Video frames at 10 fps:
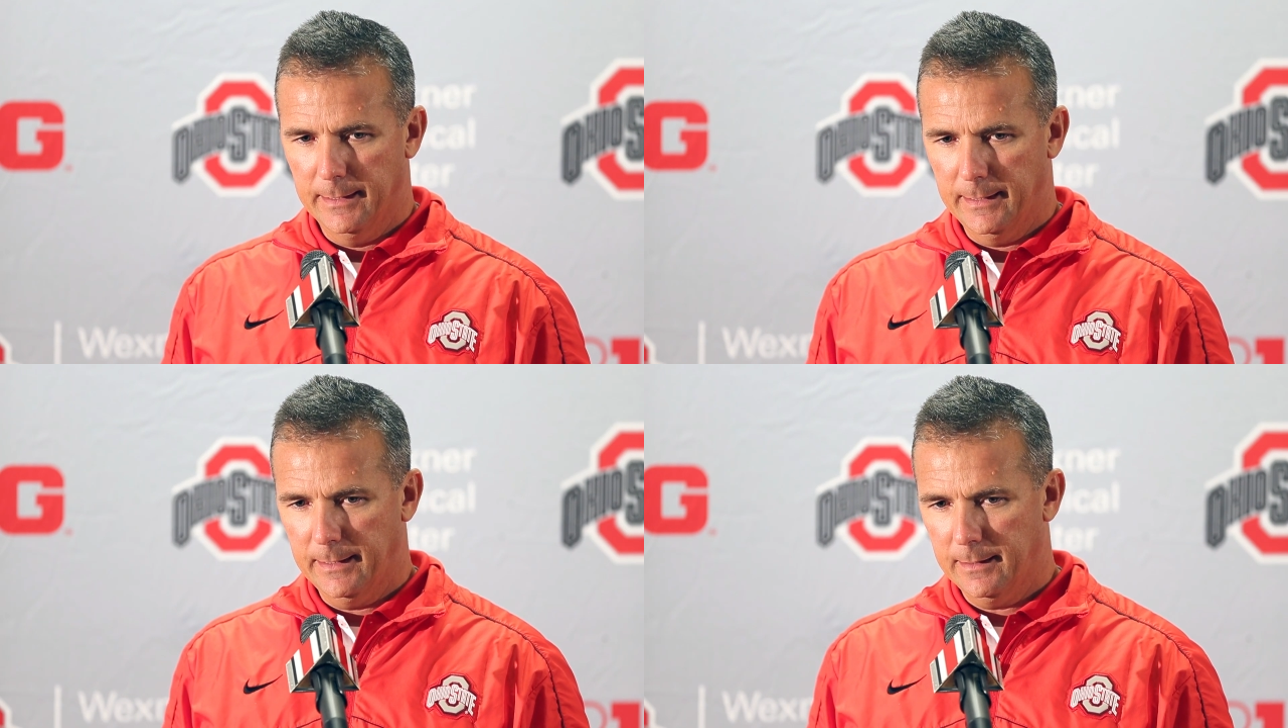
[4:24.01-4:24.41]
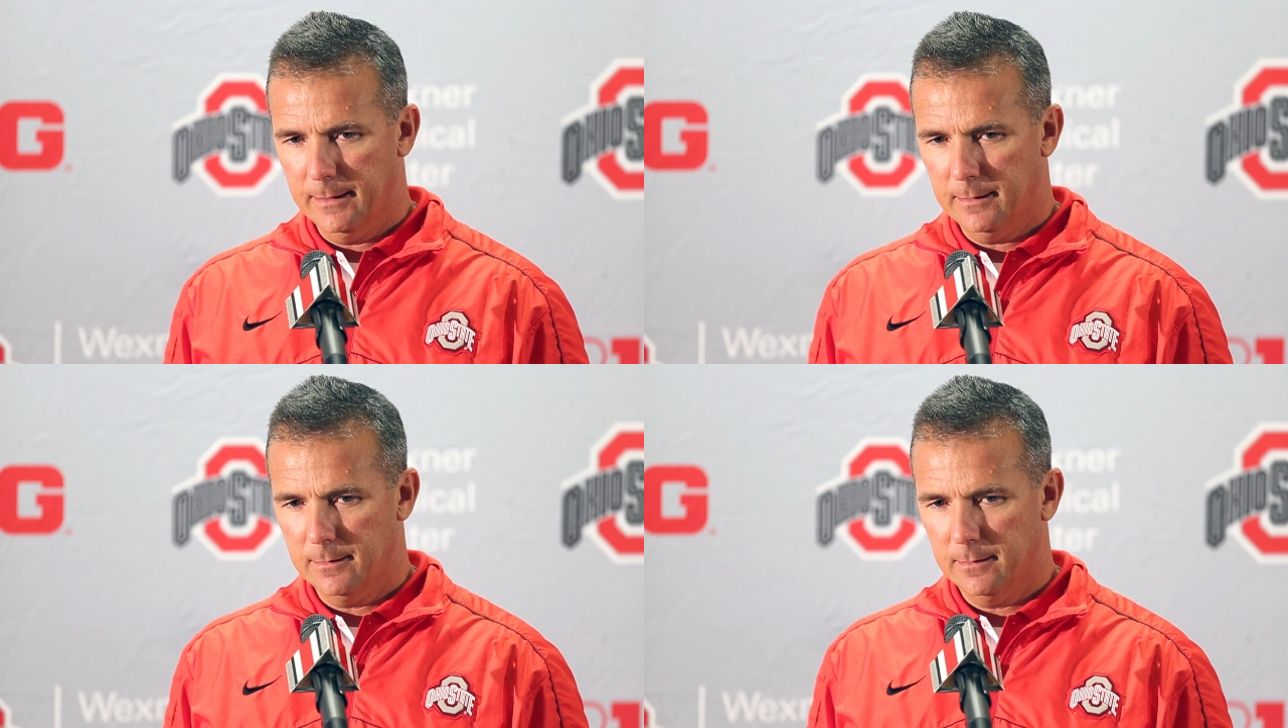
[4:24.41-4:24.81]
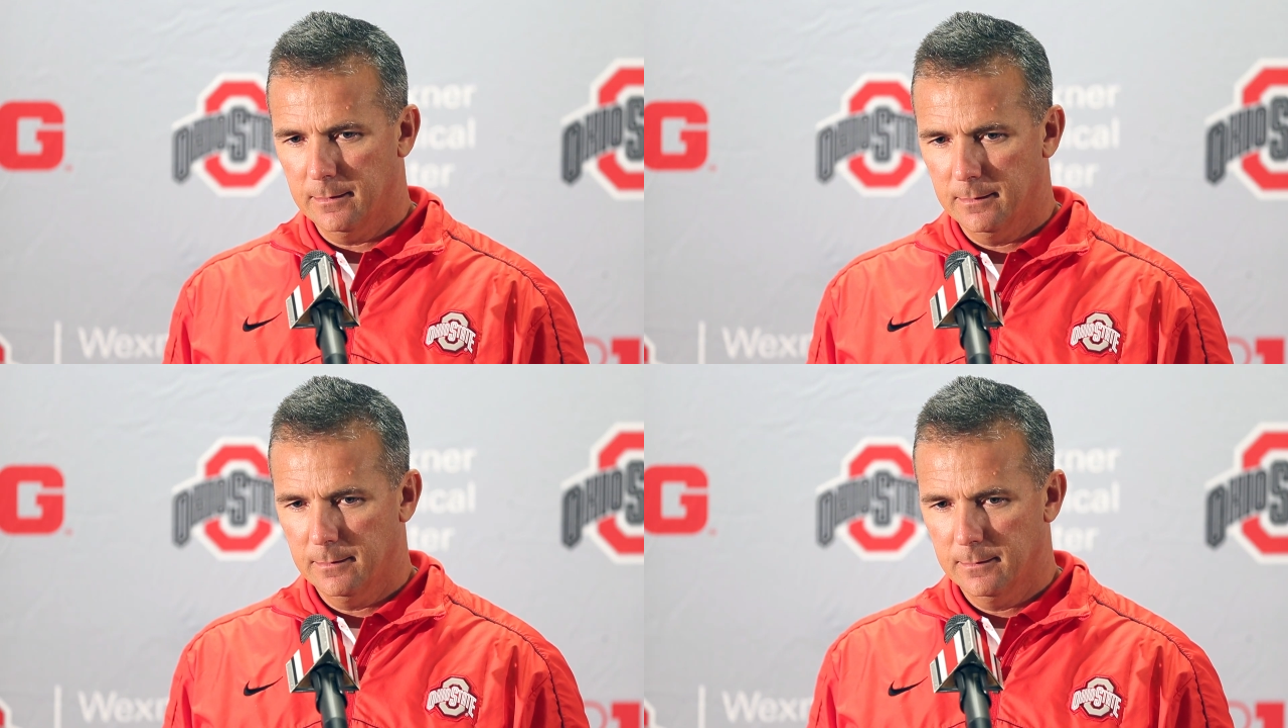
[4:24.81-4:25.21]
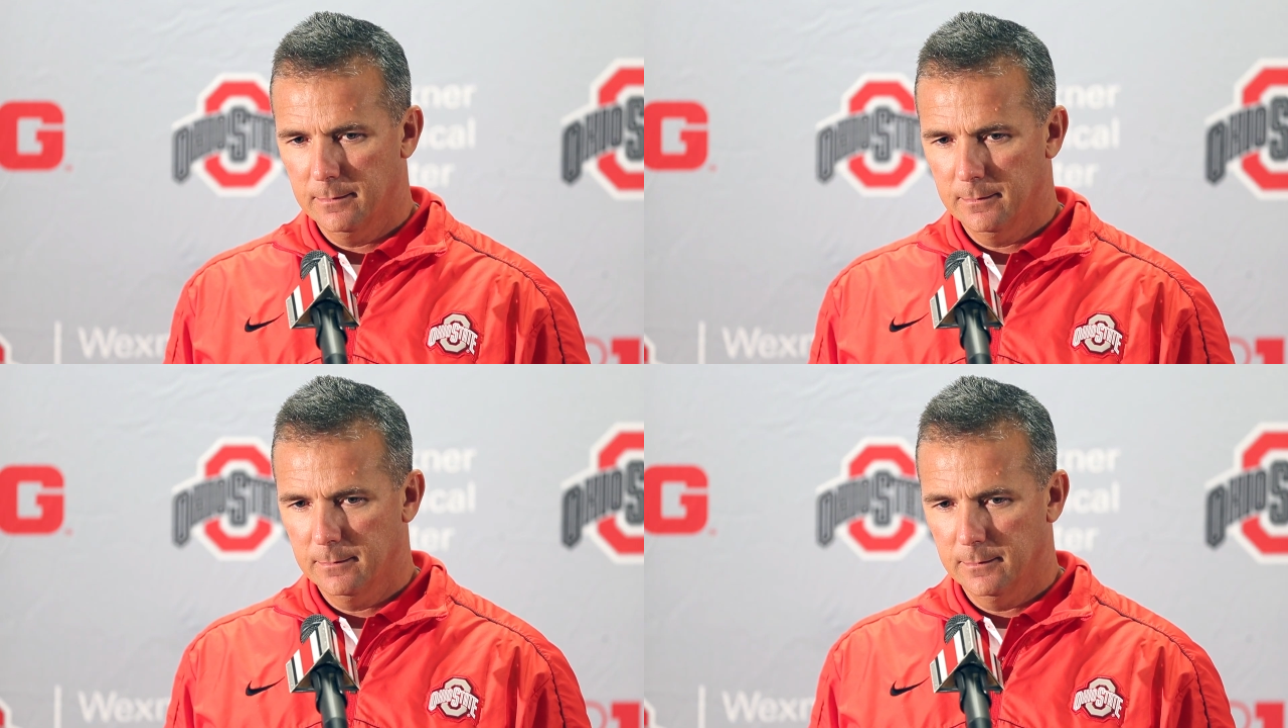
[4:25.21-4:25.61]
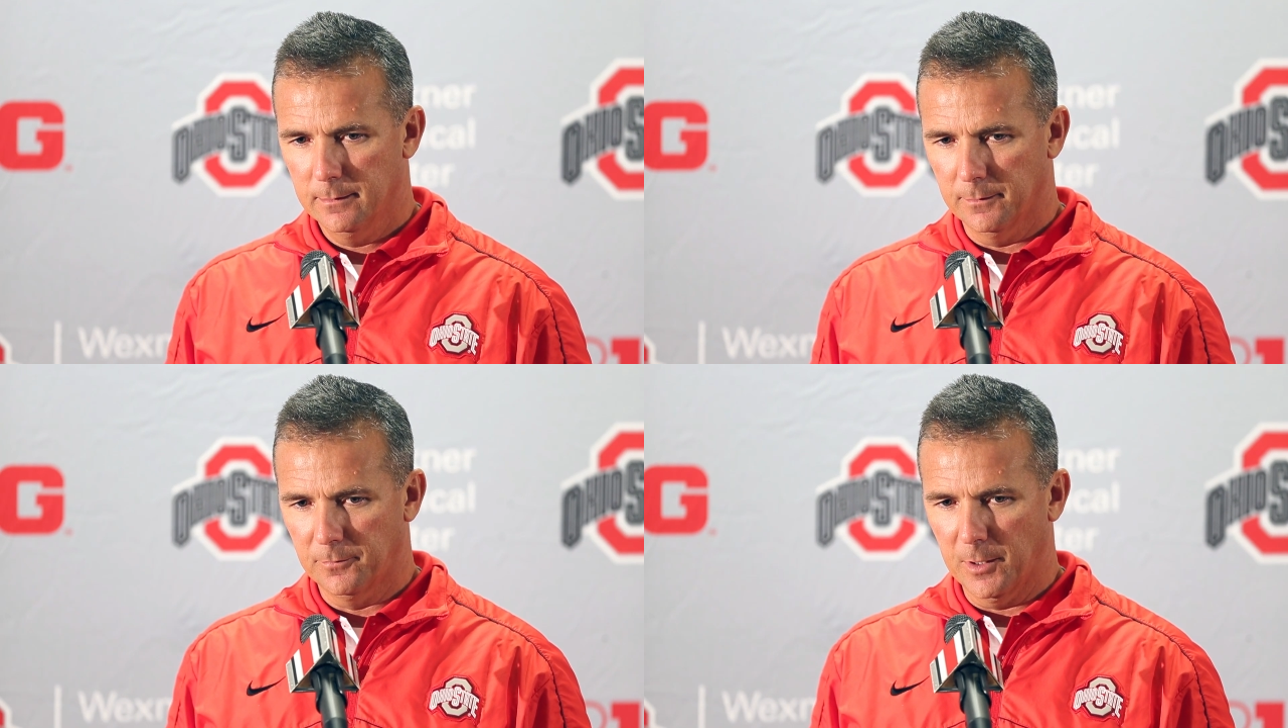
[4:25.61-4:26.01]
And
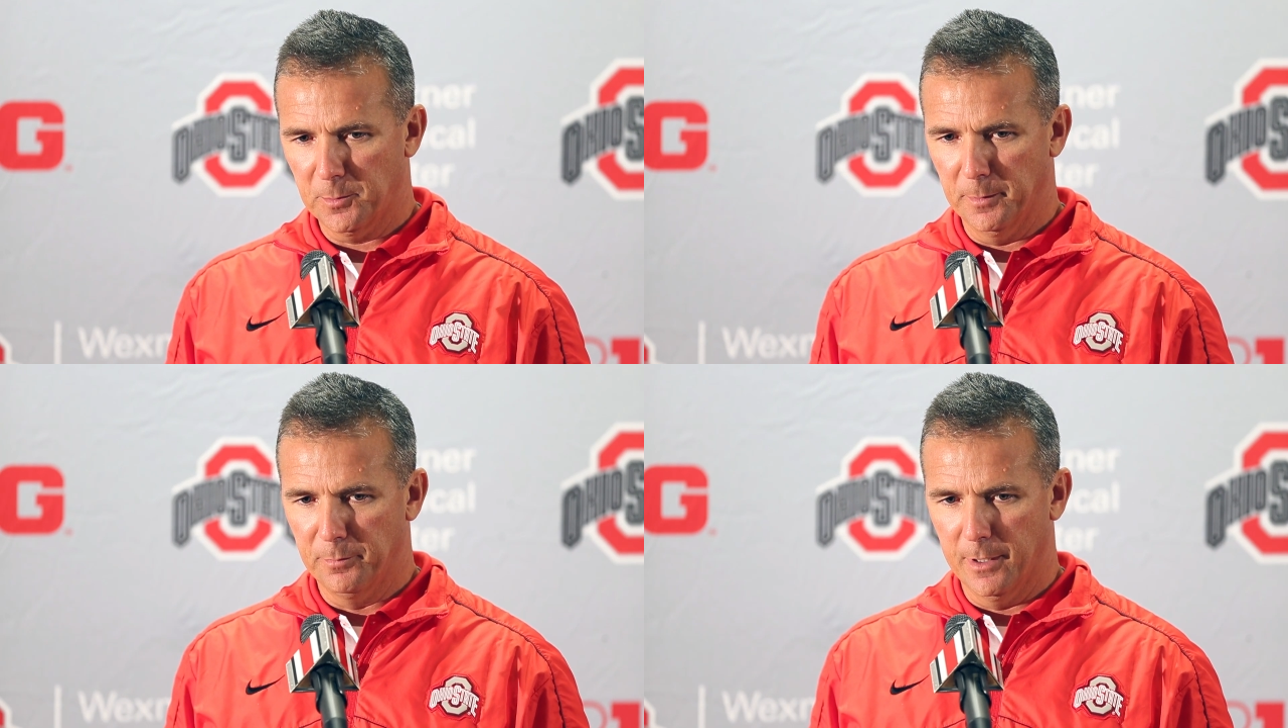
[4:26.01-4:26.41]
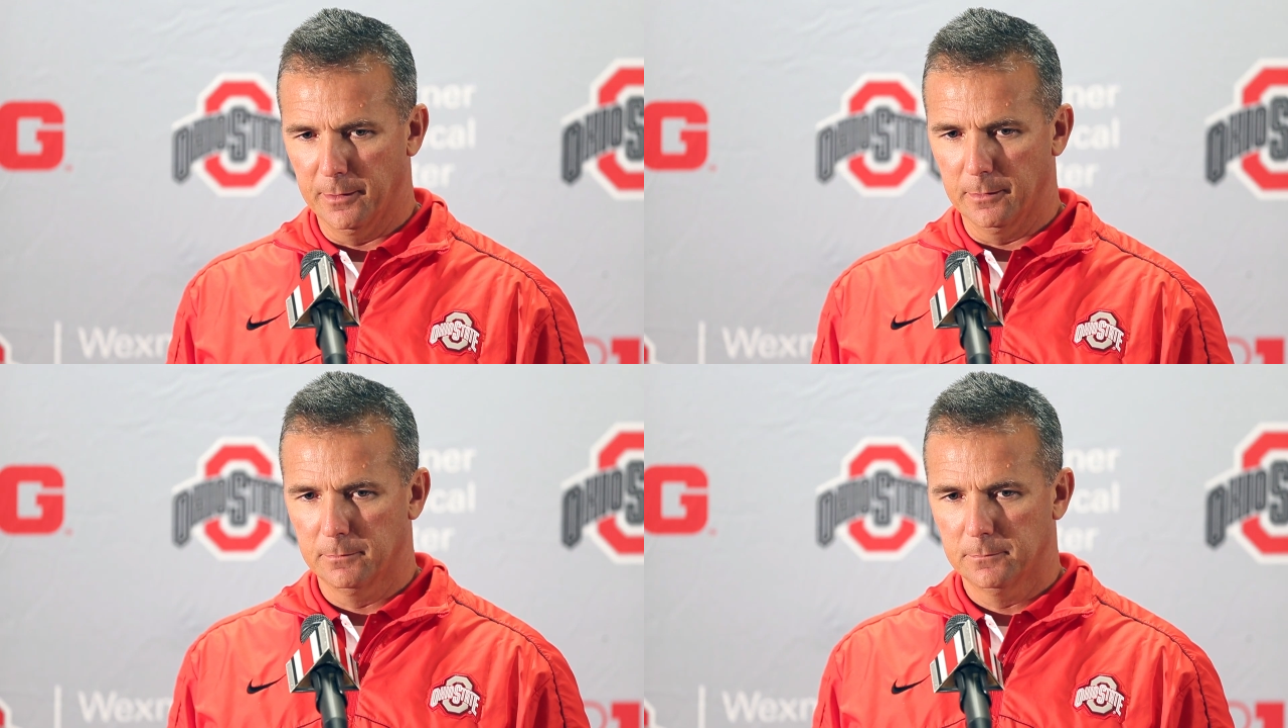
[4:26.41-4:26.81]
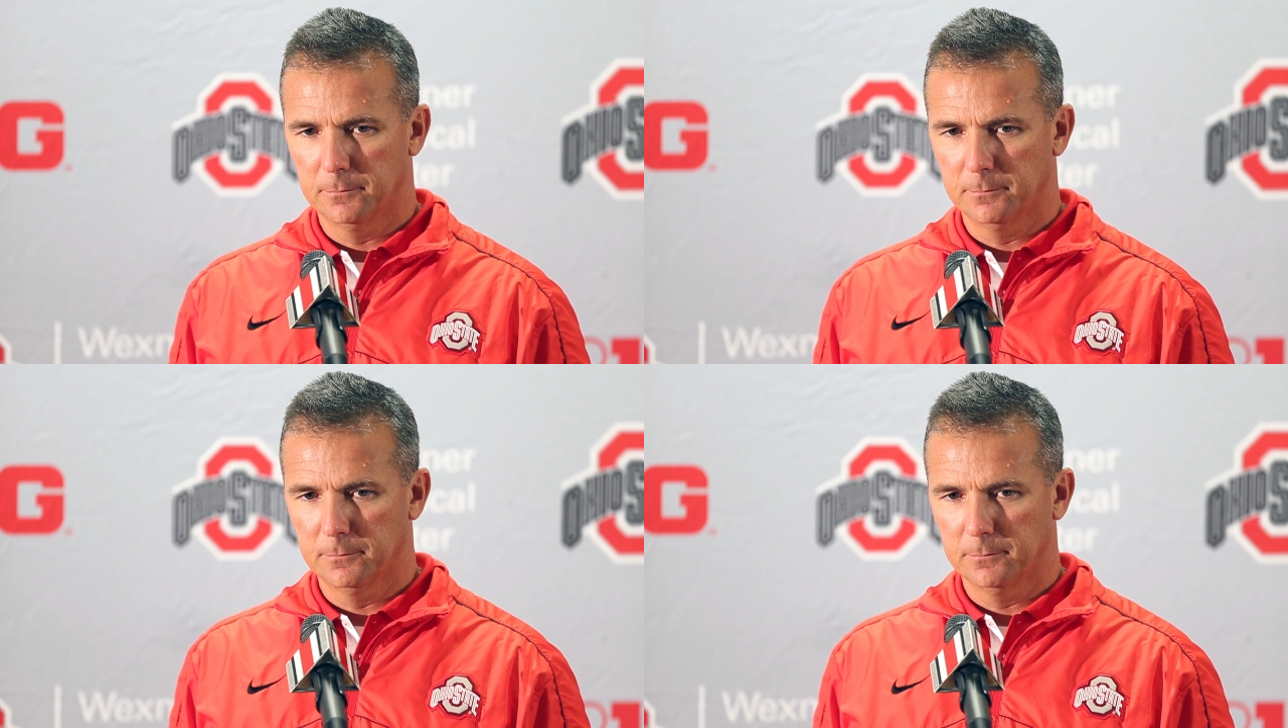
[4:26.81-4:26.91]
the freshman punter.